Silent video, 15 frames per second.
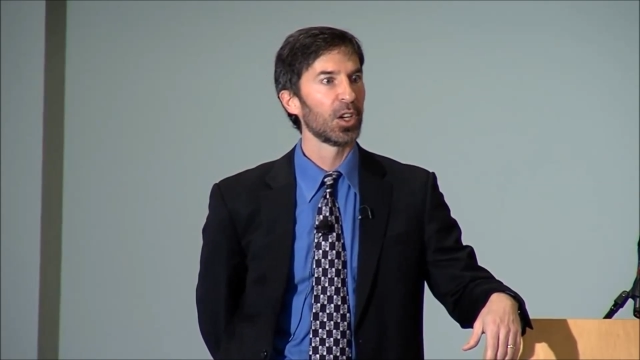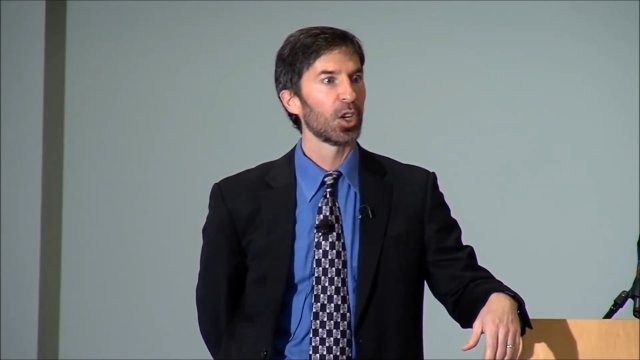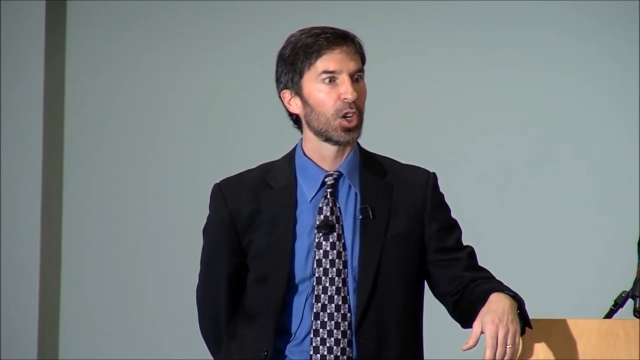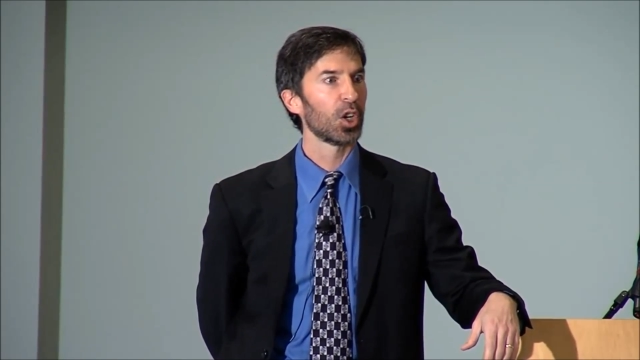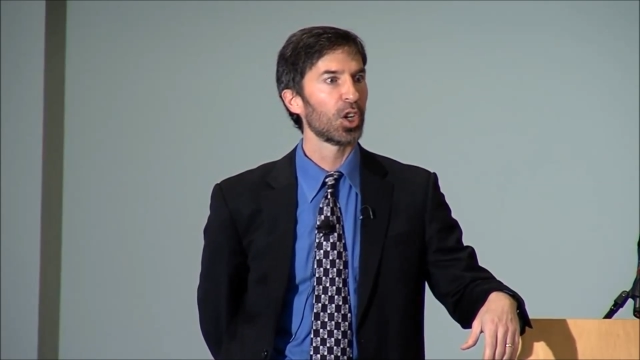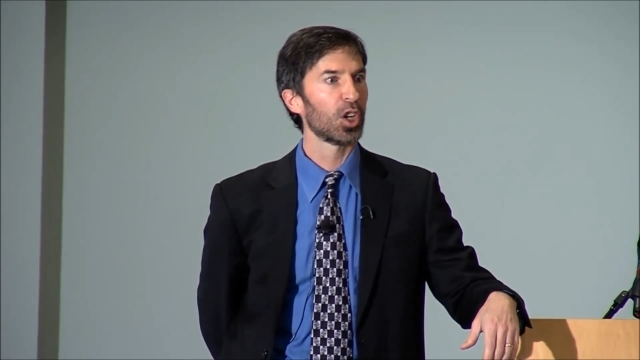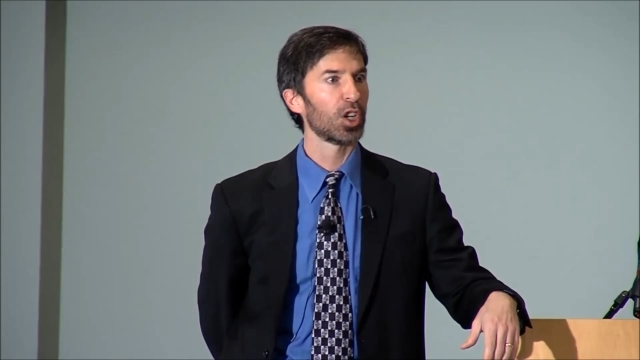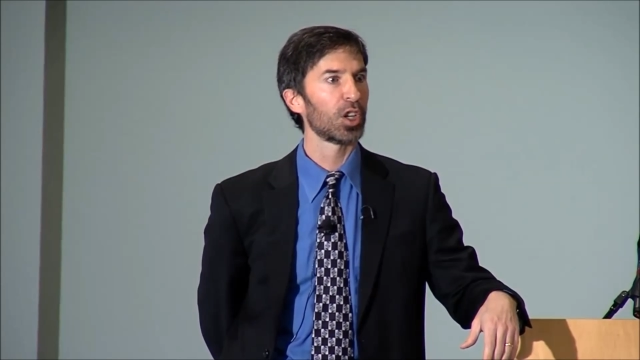
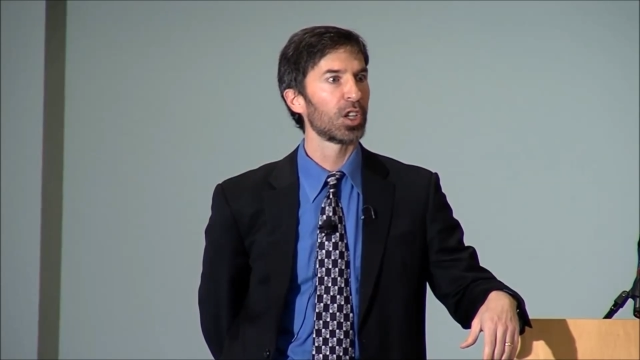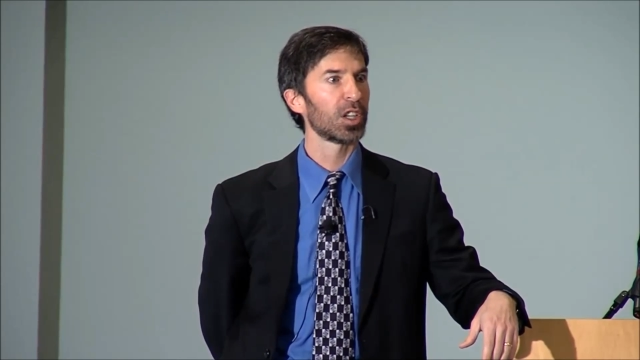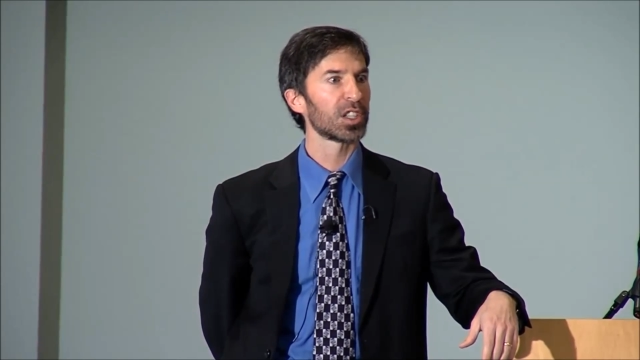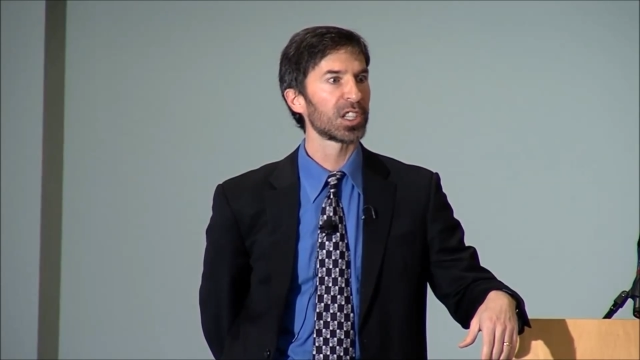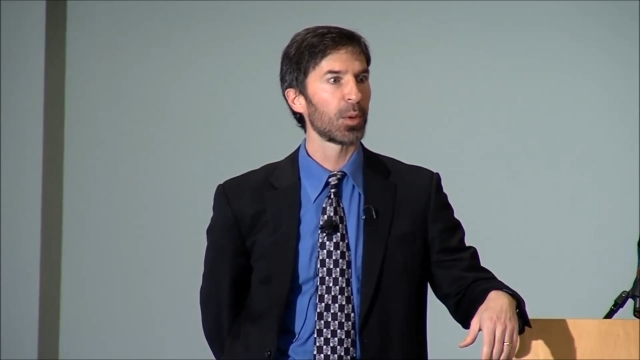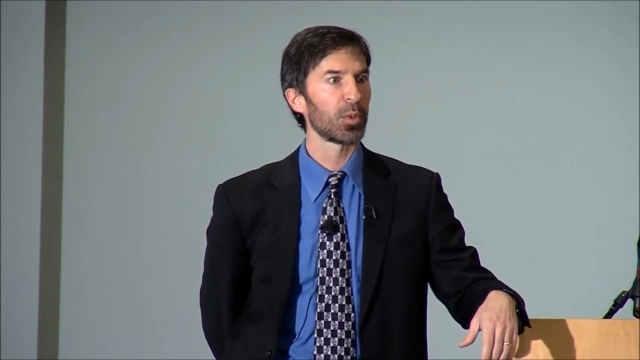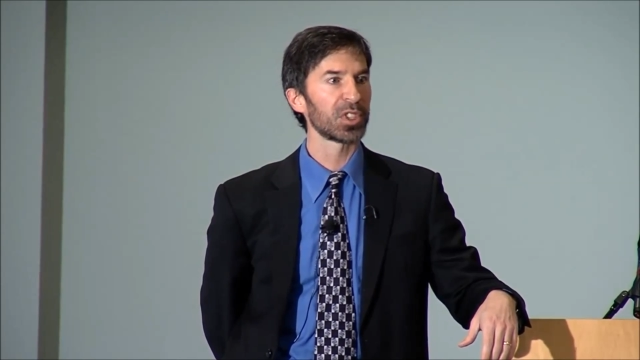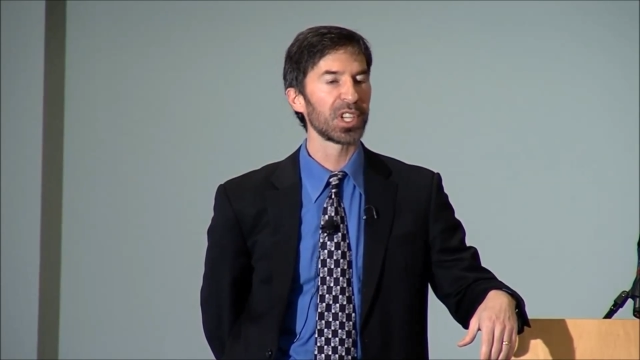heard
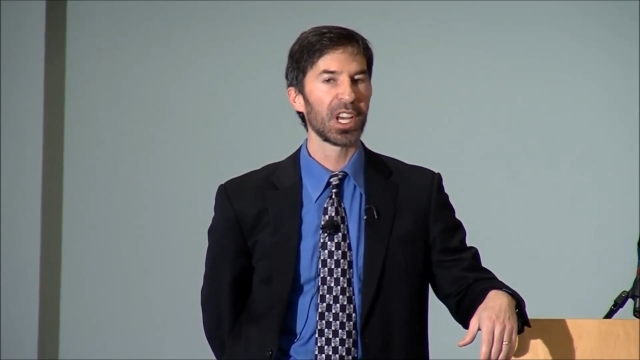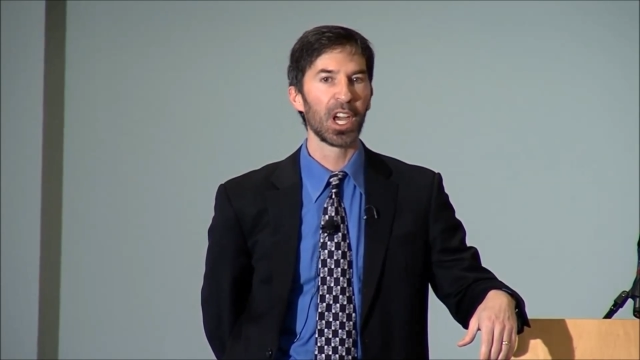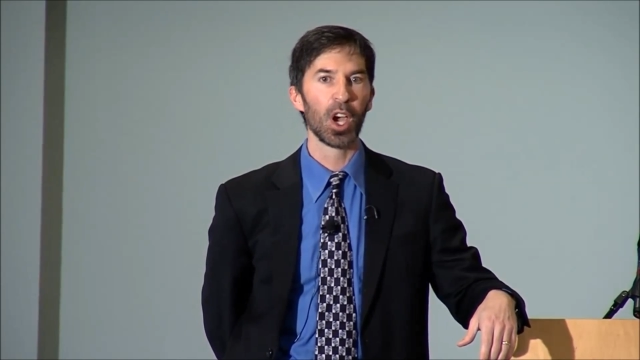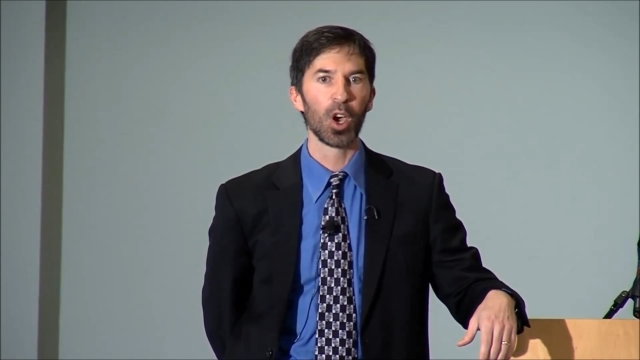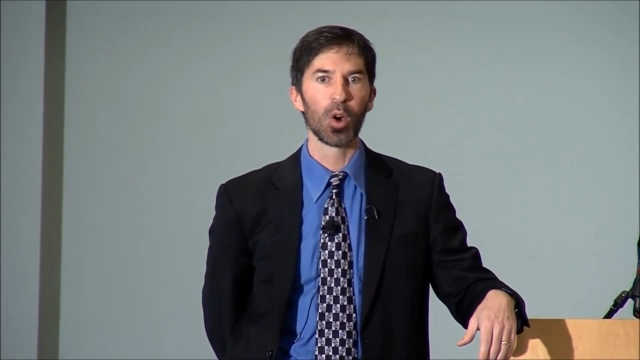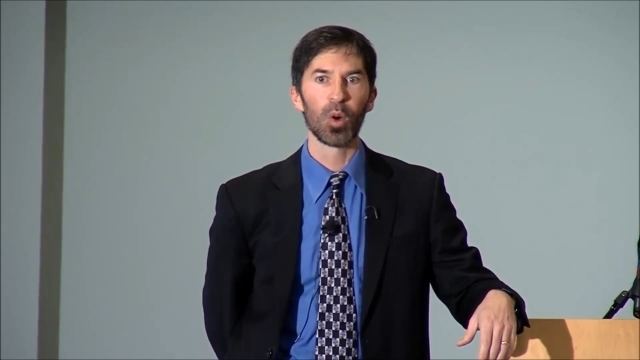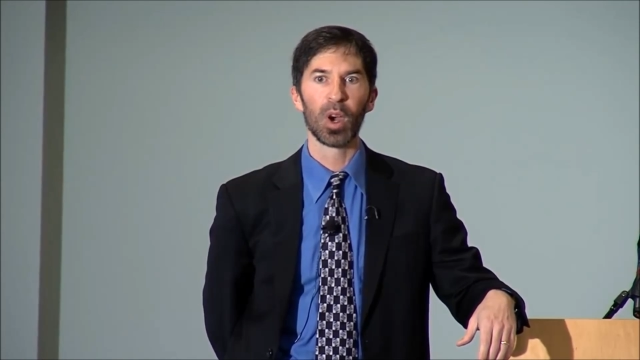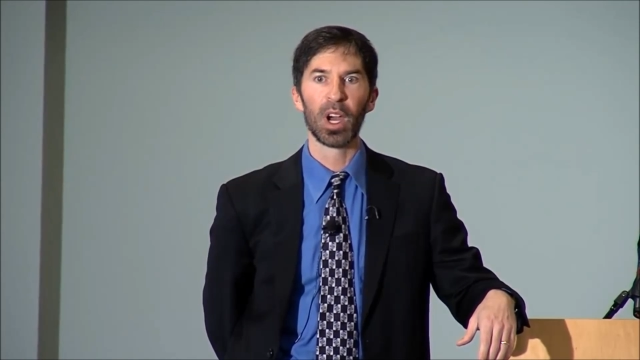someone say,
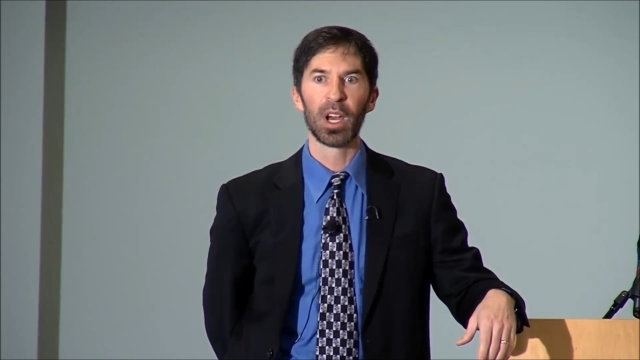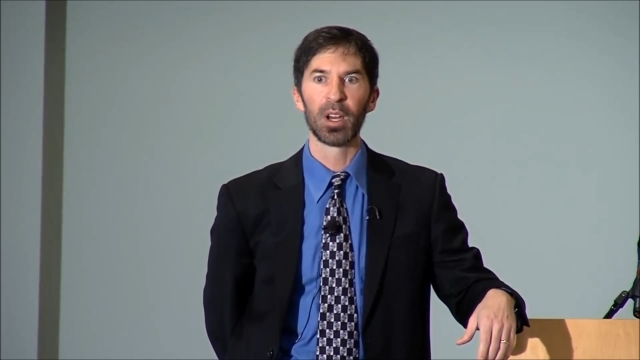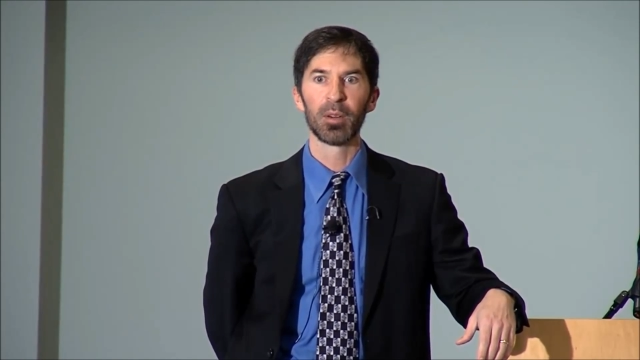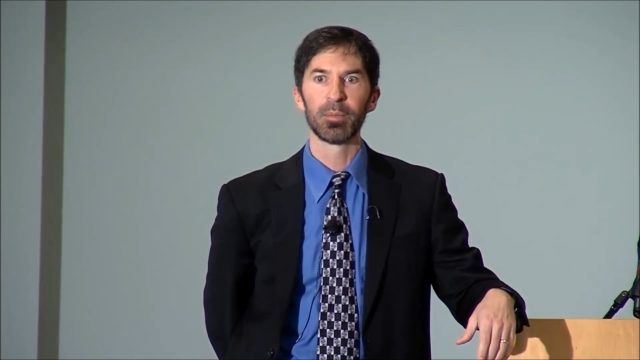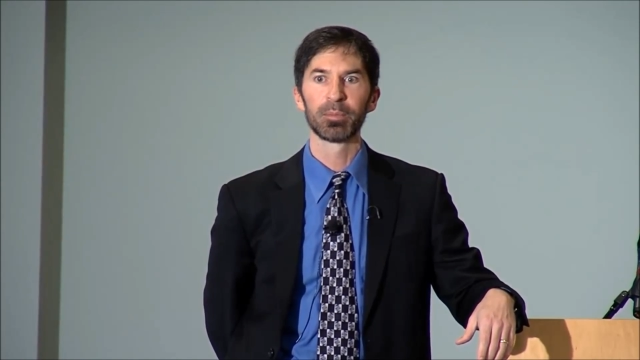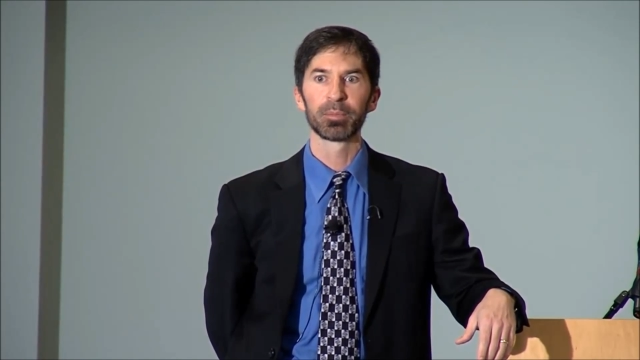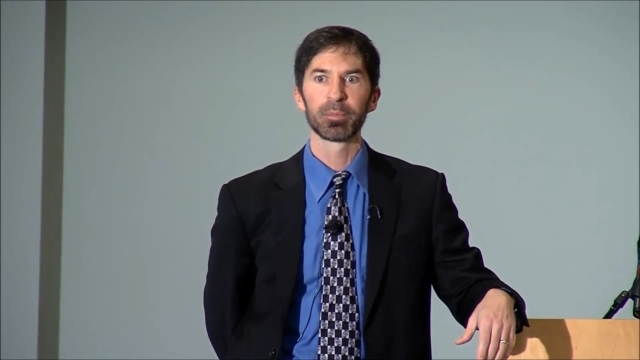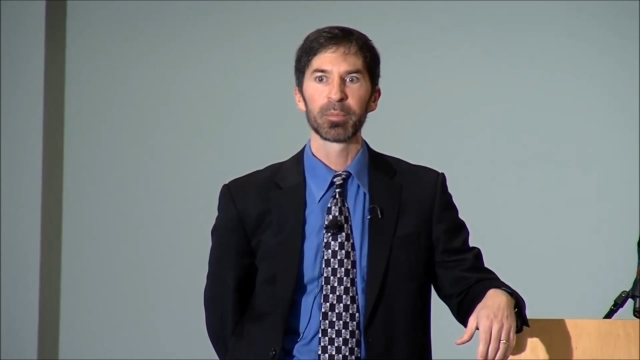oh,
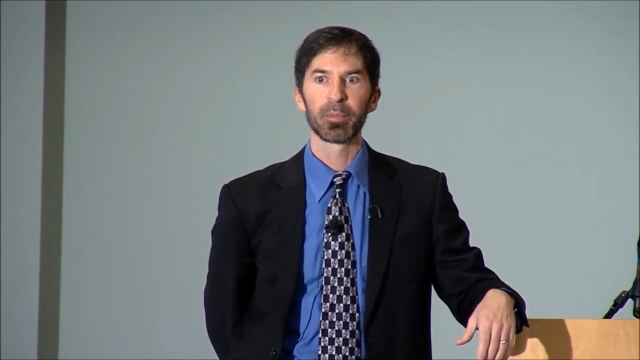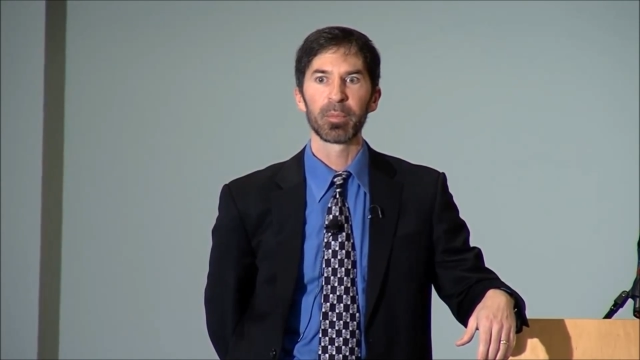um,